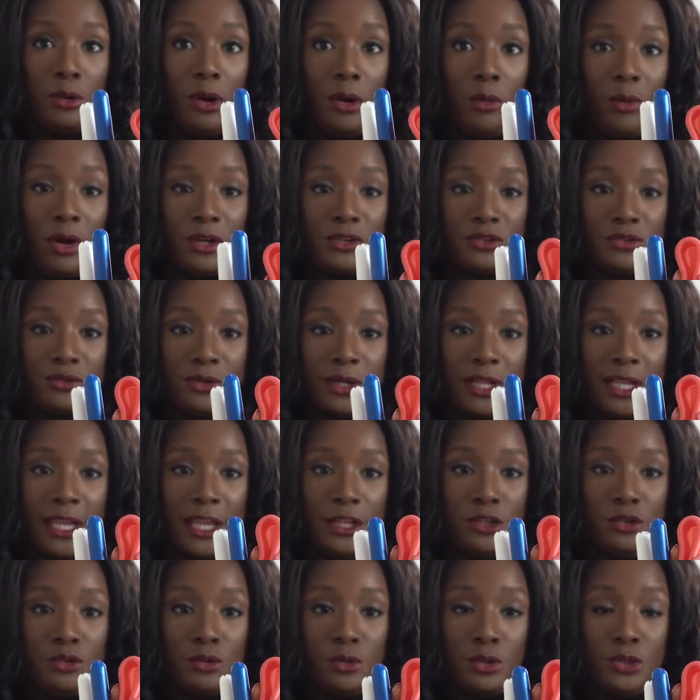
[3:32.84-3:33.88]
are wondering
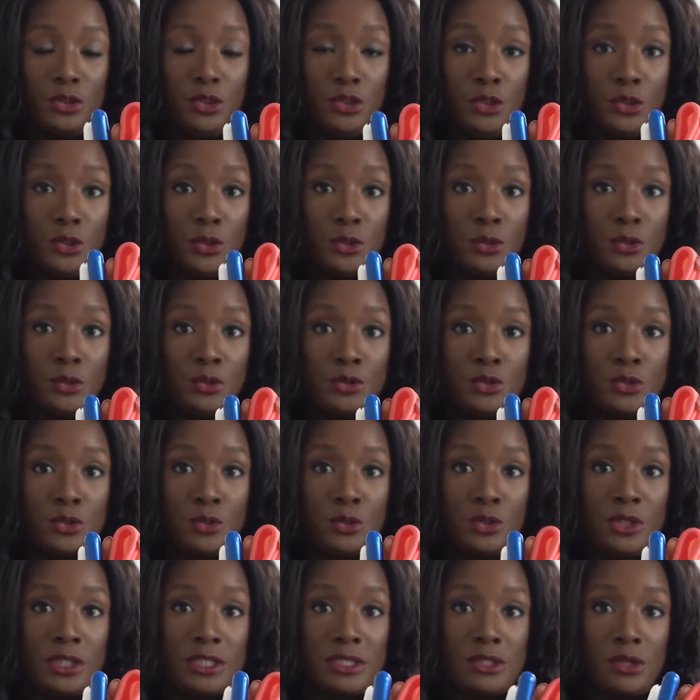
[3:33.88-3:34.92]
and you're new to
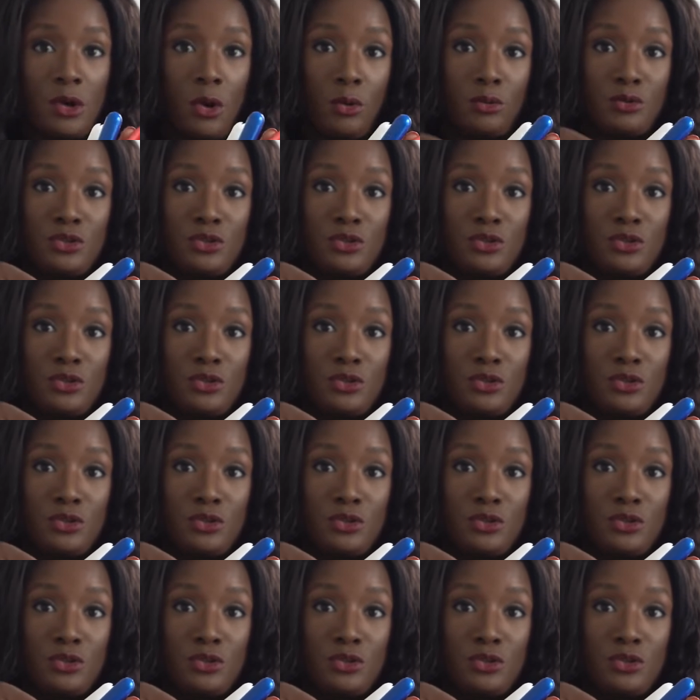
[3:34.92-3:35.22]
this whole